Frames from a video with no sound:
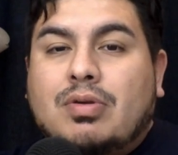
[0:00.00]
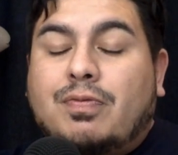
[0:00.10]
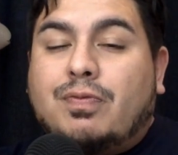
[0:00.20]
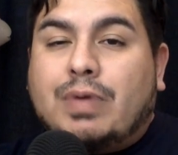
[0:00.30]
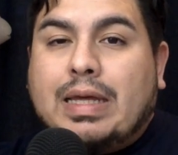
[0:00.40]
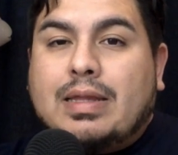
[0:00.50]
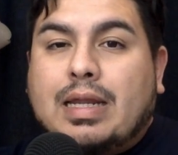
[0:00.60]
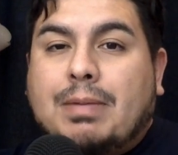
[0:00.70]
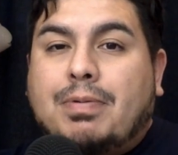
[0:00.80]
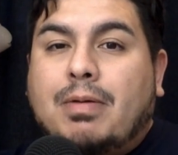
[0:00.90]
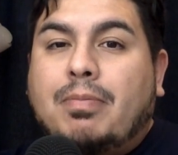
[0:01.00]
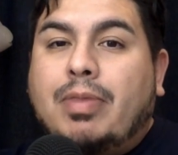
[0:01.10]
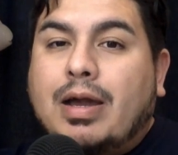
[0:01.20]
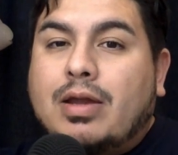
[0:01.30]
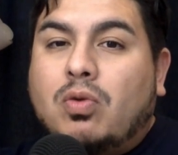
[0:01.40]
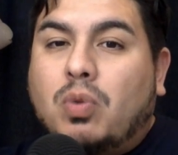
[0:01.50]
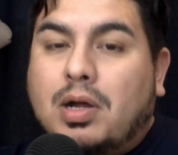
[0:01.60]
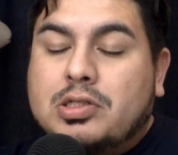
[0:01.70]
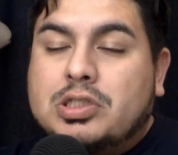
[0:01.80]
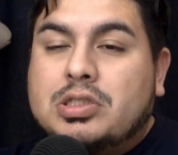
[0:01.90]
a fight that I'm probably not going to
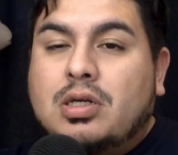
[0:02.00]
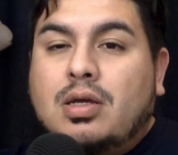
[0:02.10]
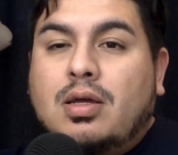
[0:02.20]
watch